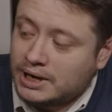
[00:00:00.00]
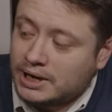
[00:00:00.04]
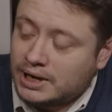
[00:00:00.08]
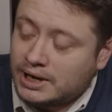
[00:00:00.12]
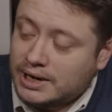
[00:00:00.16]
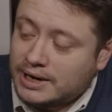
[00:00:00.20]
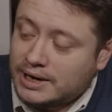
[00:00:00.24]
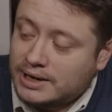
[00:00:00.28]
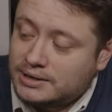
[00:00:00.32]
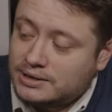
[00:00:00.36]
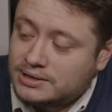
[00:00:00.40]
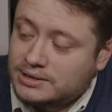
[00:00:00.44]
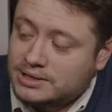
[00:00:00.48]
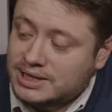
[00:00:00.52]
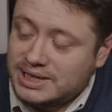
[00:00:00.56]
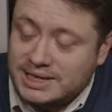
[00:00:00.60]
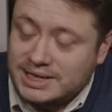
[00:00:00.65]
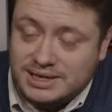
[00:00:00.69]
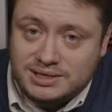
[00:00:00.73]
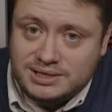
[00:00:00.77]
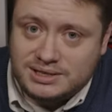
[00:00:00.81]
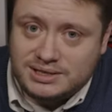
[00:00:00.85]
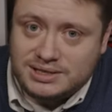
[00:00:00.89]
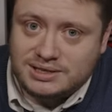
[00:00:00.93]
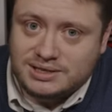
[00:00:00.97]
And
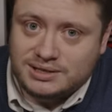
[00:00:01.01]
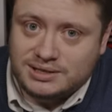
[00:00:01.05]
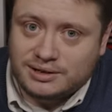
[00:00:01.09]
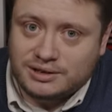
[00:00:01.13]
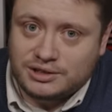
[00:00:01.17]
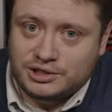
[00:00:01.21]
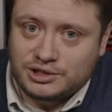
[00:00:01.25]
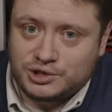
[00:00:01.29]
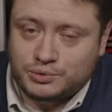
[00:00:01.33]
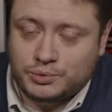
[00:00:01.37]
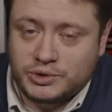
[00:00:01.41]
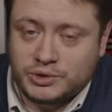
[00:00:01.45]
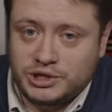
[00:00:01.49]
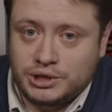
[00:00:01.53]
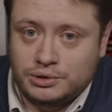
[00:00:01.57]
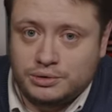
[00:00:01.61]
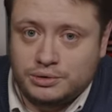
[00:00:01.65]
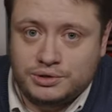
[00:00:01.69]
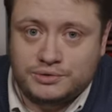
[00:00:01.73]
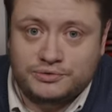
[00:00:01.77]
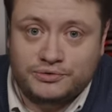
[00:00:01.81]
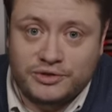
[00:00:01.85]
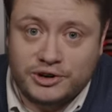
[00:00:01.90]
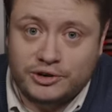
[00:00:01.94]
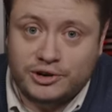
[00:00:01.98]
his designs were
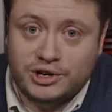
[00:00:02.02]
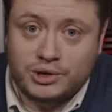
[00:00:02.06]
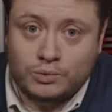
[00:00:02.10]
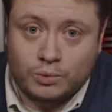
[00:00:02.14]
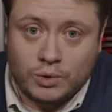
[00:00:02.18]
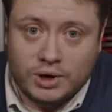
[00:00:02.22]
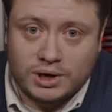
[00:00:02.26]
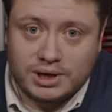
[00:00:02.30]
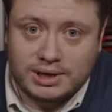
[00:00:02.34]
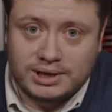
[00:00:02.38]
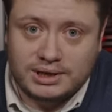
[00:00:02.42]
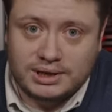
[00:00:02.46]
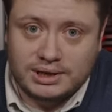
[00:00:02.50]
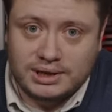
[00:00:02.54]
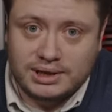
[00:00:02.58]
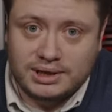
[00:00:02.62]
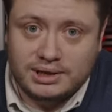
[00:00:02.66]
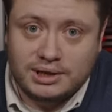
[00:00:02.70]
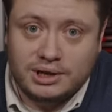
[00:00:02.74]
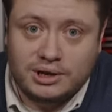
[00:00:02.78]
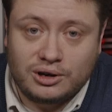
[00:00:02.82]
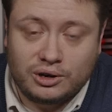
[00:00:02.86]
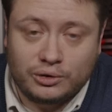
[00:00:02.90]
used very widely